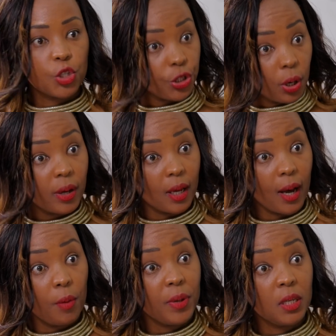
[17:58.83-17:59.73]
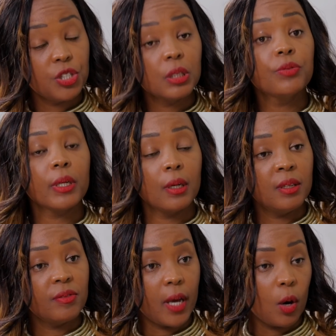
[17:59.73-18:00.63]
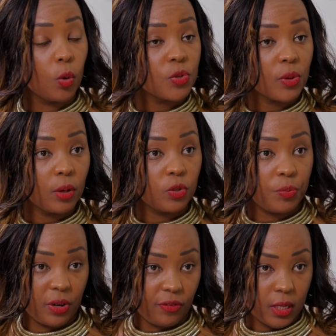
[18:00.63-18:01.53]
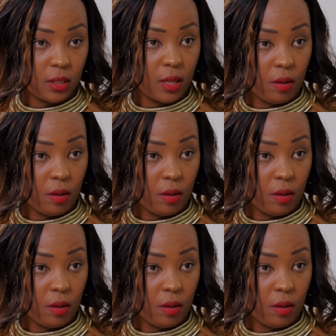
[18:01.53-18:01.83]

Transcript: shocking how many children leave their homes without breakfast in